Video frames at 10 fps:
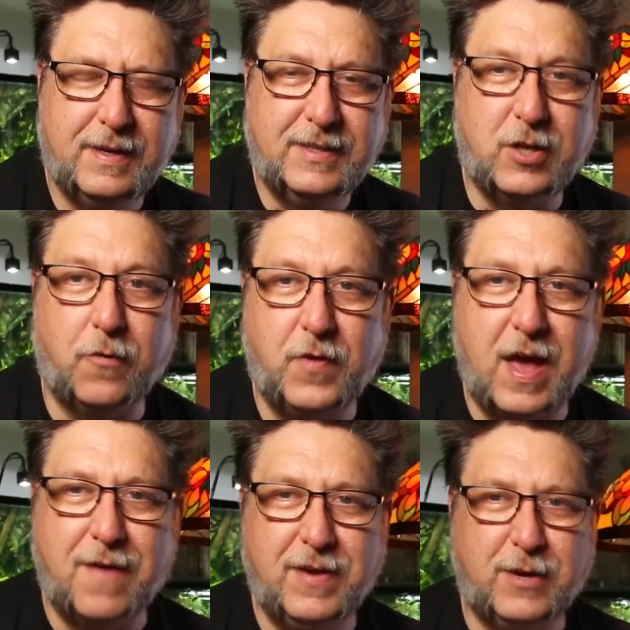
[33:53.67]
So if you
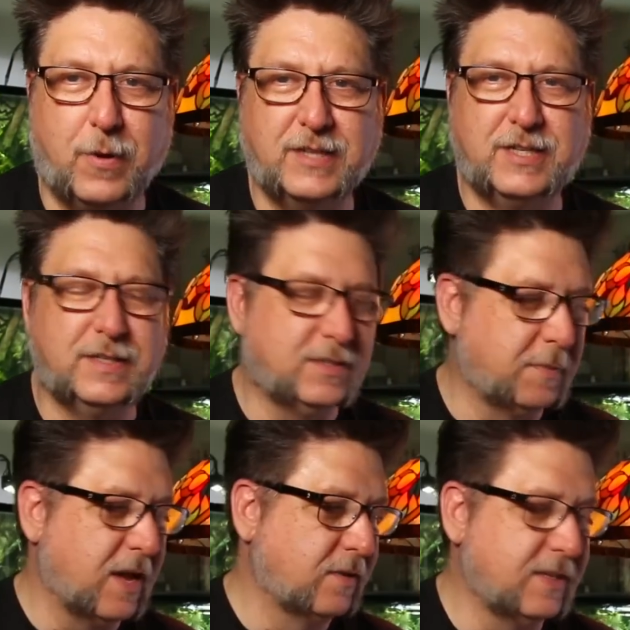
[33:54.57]
have any questions
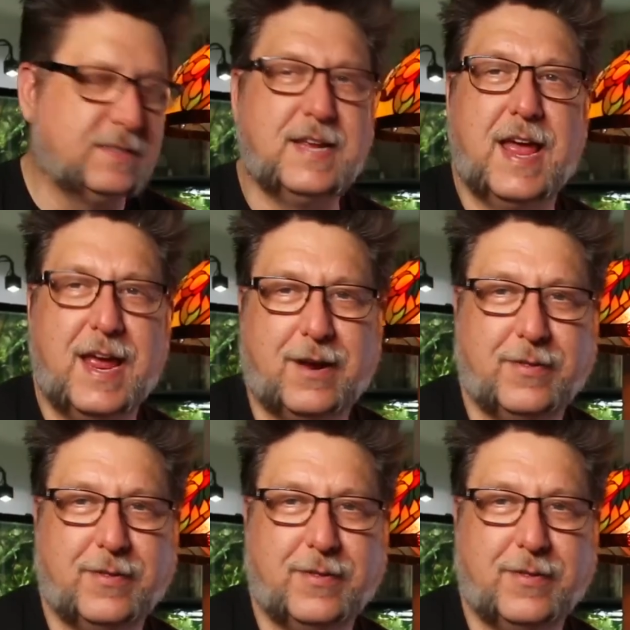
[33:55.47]
about this tank